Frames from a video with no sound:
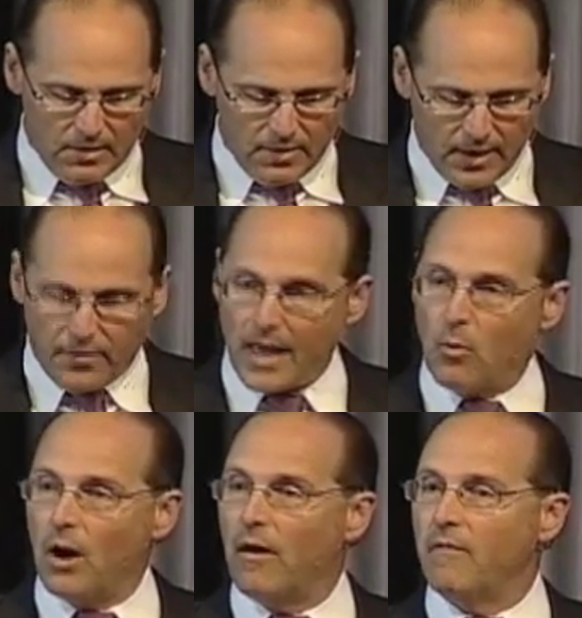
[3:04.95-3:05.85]
that they
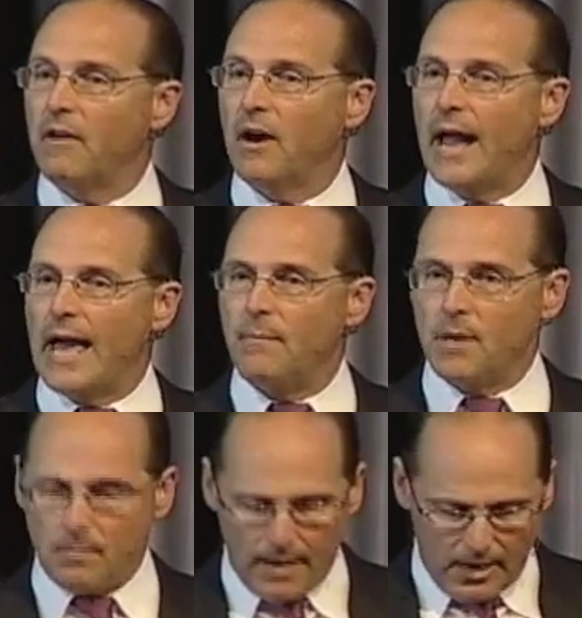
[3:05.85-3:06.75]
were very adamant
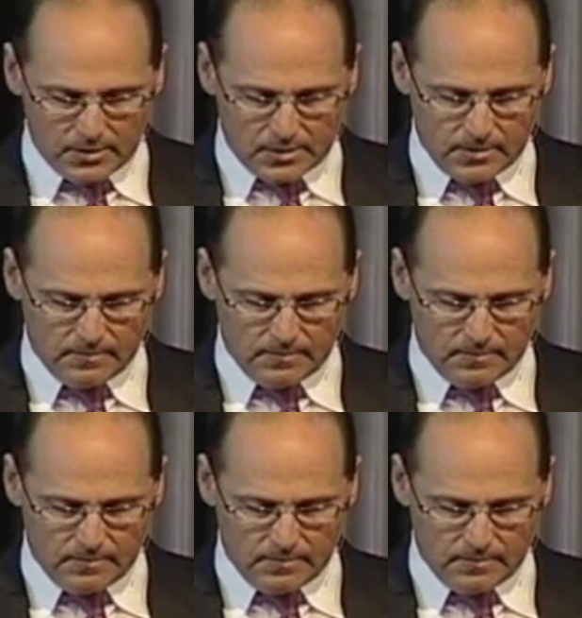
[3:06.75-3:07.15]
about.